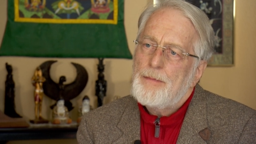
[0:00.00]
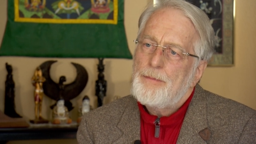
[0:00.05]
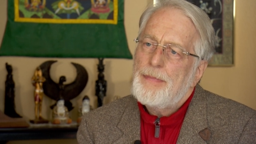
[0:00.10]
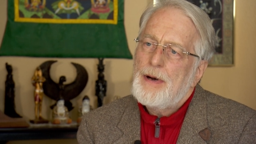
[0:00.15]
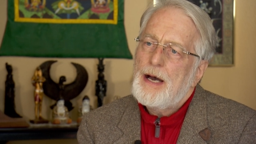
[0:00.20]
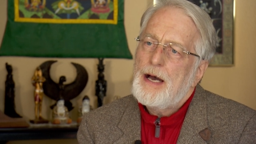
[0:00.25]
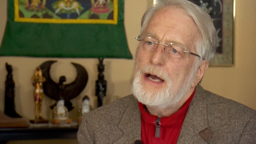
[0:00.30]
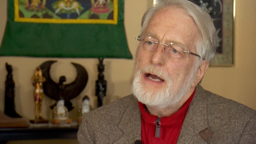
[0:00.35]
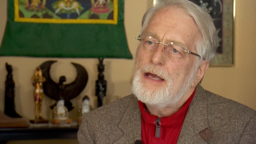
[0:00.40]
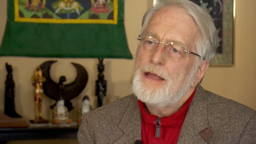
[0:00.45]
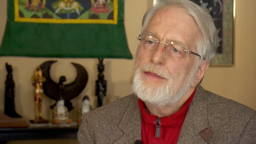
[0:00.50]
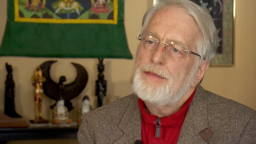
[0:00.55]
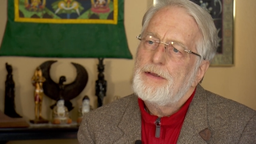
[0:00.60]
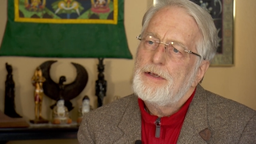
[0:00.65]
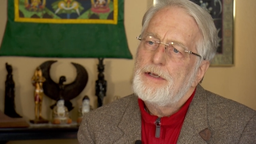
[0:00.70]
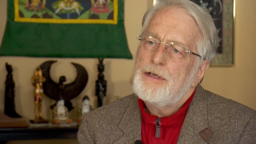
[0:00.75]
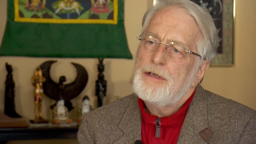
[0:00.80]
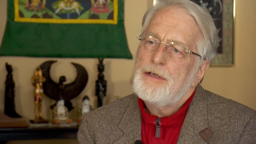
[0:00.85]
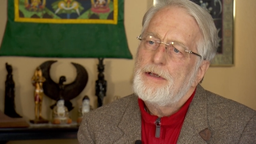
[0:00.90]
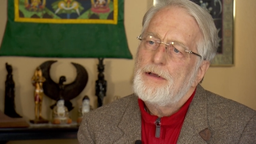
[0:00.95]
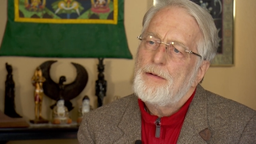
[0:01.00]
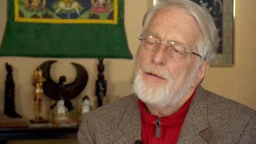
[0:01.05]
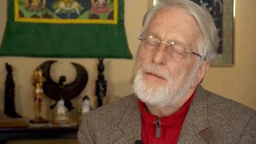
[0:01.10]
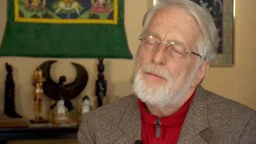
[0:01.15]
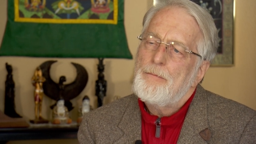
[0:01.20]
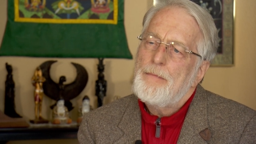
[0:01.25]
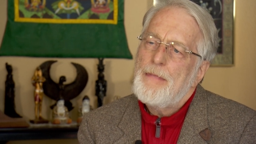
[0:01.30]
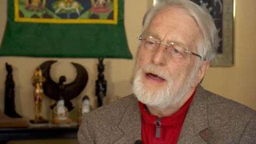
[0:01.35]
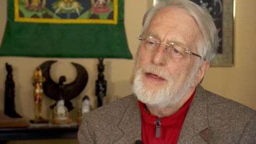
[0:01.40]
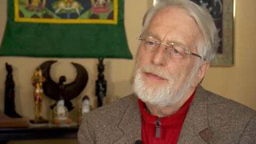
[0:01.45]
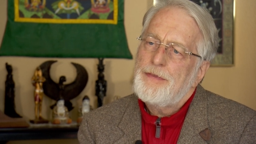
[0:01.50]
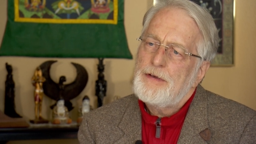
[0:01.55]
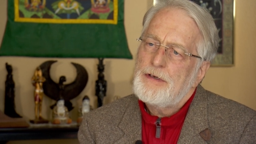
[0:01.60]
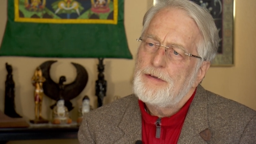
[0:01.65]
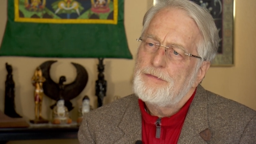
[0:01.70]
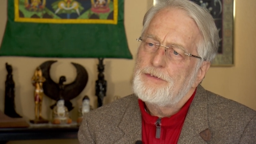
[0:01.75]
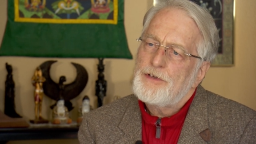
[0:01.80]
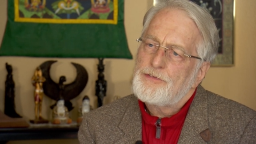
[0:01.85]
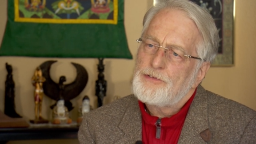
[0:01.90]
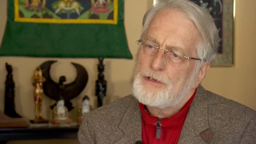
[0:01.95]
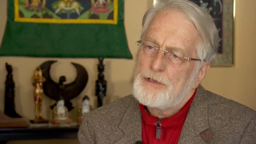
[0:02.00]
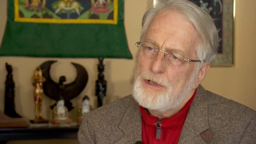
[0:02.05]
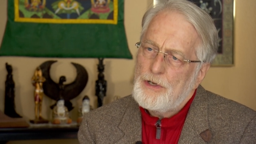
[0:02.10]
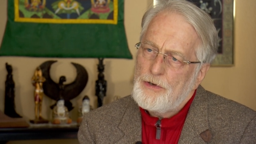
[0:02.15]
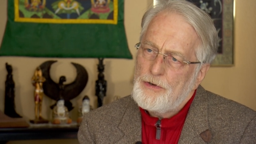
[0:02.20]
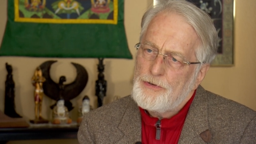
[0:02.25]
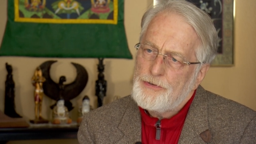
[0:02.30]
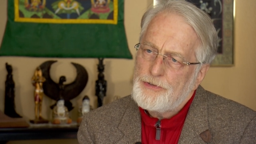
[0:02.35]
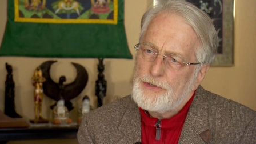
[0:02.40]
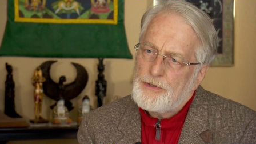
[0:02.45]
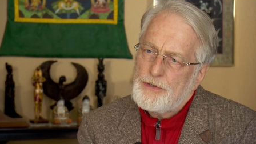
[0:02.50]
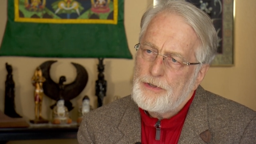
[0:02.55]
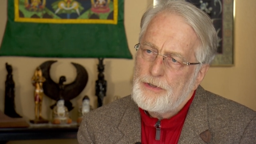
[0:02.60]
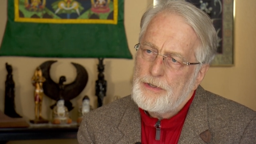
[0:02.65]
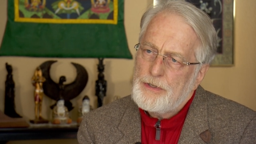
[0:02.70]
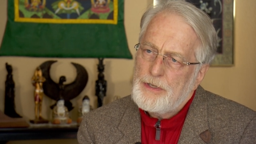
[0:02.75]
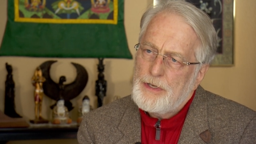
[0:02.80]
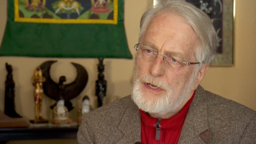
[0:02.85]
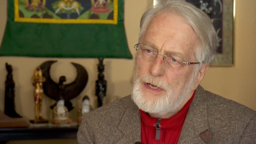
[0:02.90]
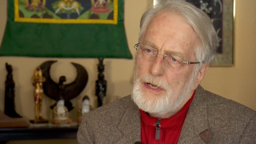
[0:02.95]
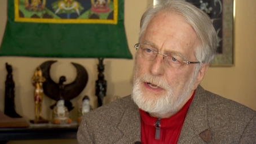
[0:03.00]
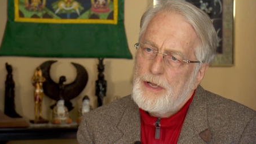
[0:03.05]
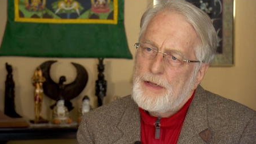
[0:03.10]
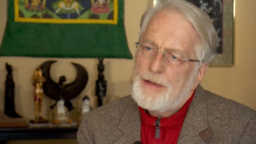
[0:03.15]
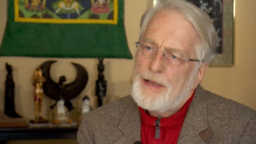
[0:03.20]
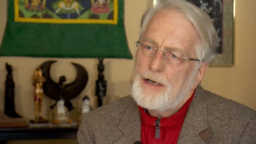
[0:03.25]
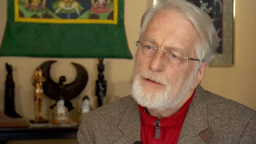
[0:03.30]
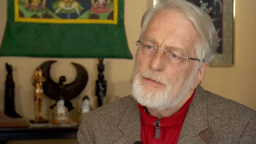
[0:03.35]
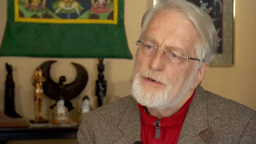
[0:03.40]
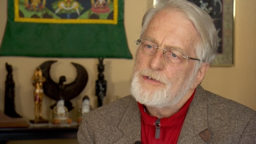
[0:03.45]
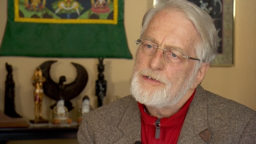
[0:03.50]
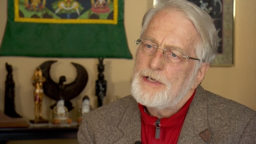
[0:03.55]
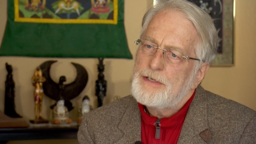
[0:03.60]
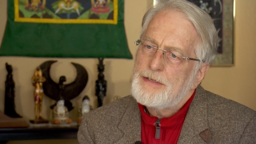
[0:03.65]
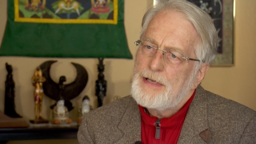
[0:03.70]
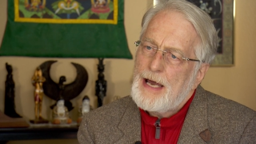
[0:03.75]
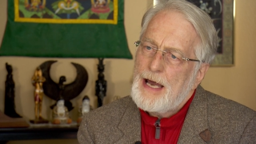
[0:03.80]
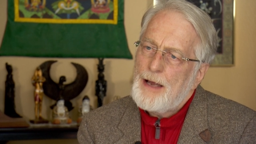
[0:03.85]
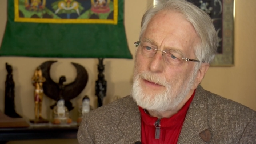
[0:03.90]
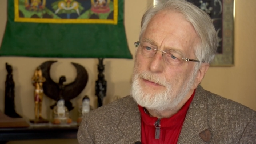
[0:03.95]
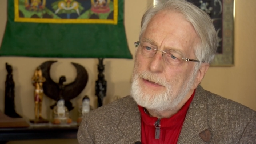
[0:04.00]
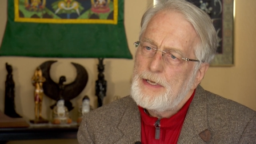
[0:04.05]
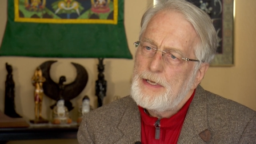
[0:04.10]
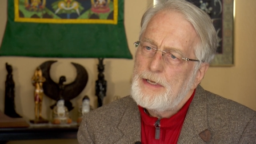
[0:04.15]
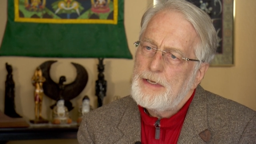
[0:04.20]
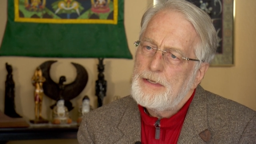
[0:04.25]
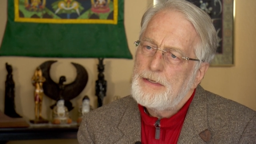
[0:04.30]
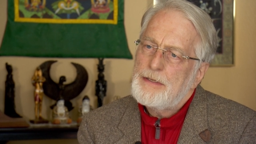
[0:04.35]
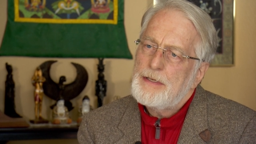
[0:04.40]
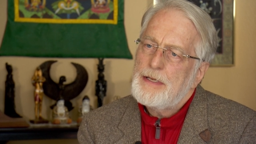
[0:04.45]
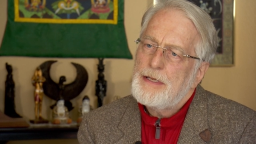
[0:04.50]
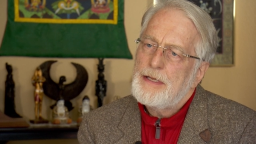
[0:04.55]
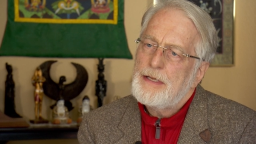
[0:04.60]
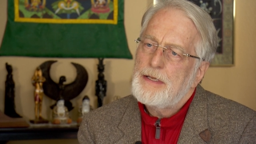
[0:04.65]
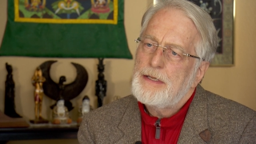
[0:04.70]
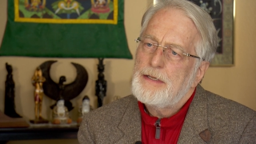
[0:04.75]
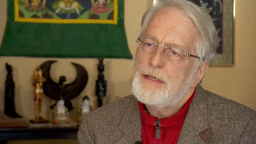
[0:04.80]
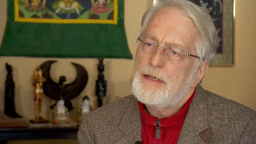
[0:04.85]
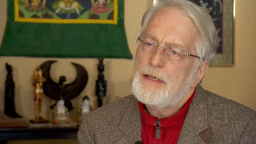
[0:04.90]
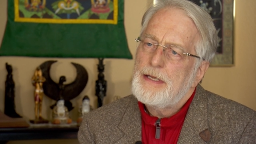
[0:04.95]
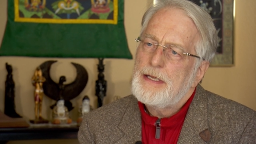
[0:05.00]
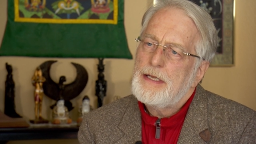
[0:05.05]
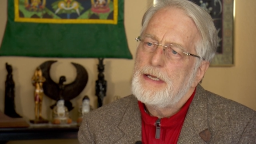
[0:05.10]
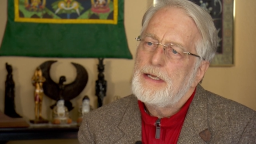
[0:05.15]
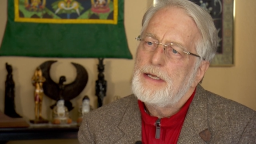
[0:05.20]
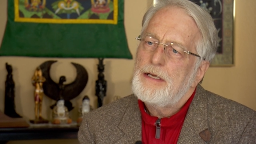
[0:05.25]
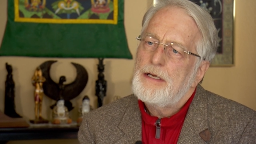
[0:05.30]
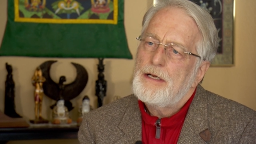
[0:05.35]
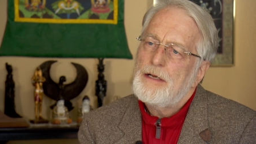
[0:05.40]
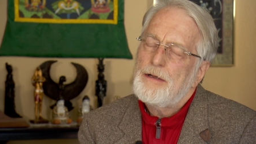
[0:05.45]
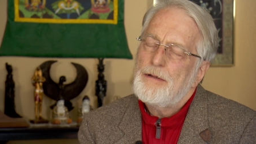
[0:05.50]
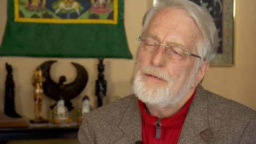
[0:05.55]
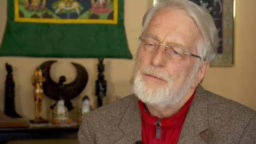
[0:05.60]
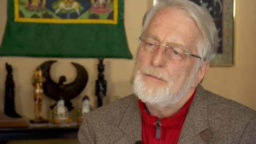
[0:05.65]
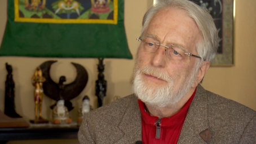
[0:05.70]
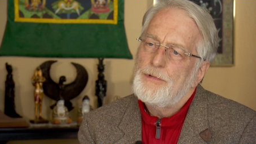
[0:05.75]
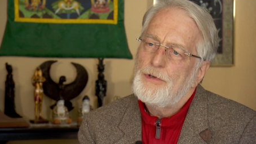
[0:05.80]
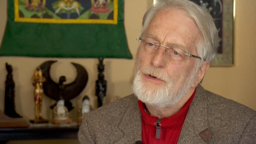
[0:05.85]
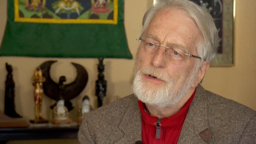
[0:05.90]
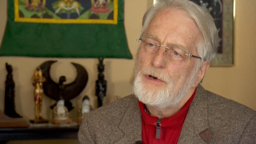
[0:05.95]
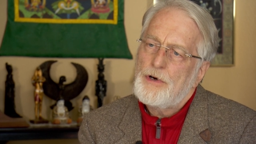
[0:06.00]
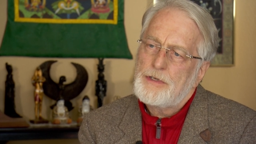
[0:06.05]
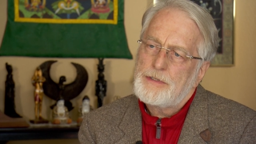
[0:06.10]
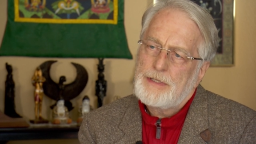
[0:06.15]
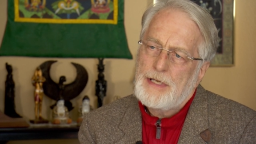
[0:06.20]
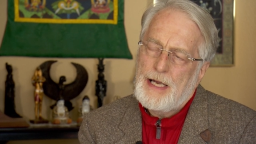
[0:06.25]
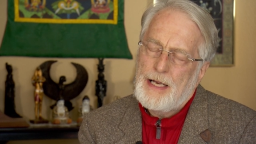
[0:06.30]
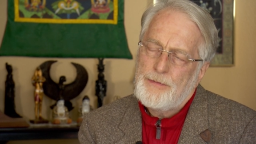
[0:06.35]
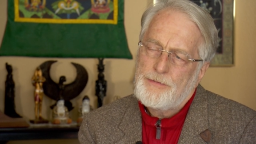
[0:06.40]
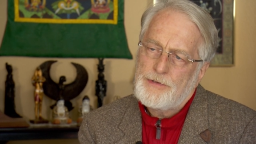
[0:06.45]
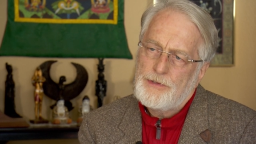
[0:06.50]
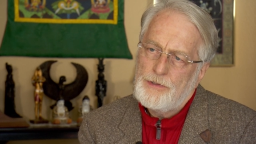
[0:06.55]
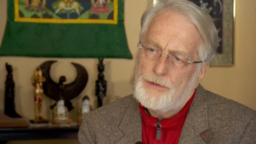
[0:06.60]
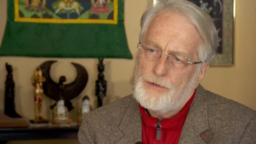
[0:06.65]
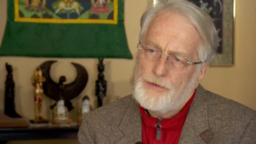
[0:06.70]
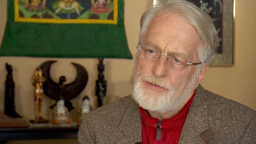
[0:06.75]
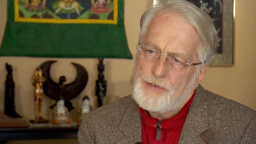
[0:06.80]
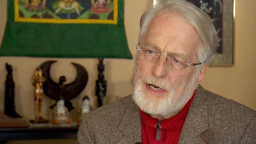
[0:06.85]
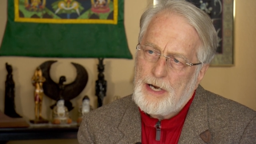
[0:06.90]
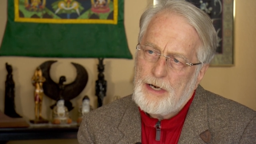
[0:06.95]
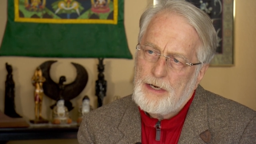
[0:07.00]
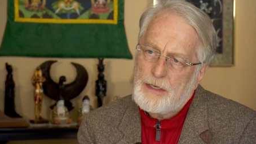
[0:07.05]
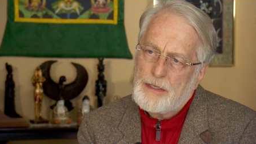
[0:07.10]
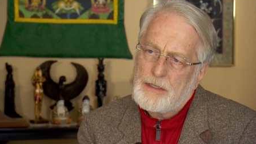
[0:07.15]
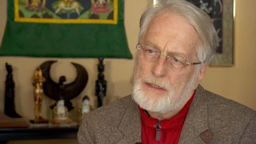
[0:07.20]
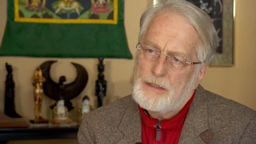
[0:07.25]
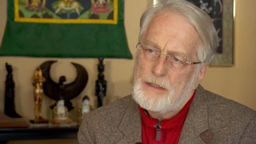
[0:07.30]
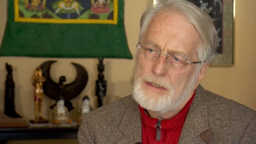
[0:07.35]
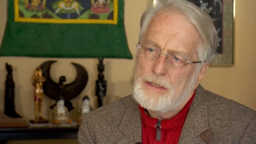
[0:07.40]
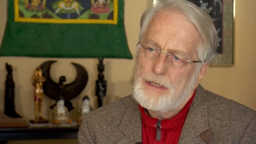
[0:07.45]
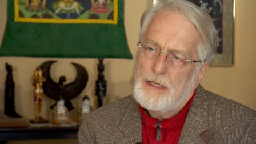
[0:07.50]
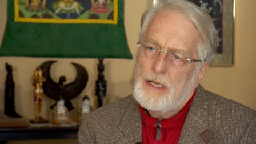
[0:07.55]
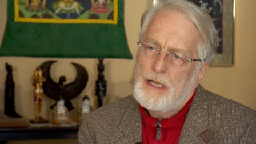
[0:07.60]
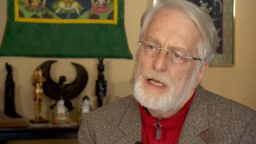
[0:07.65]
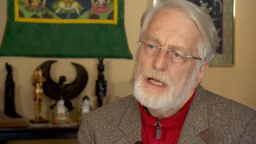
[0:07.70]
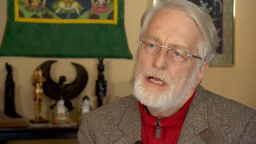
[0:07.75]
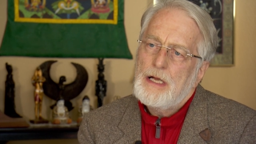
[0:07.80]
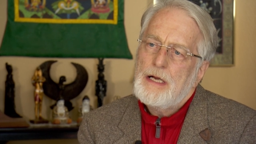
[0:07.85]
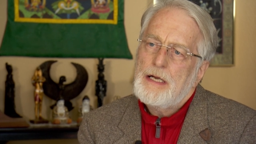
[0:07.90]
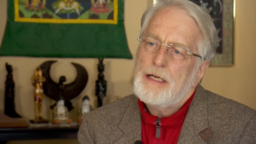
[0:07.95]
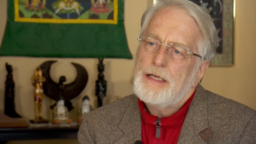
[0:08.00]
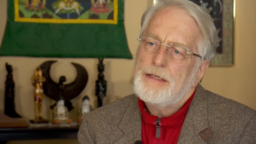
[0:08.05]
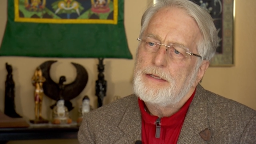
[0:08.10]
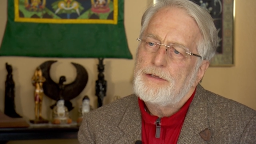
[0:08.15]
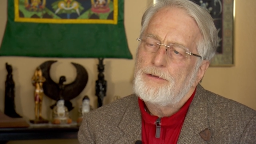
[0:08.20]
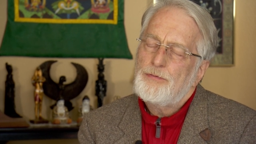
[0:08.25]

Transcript: by the method of disclosure that was adopted in the New York Times news article in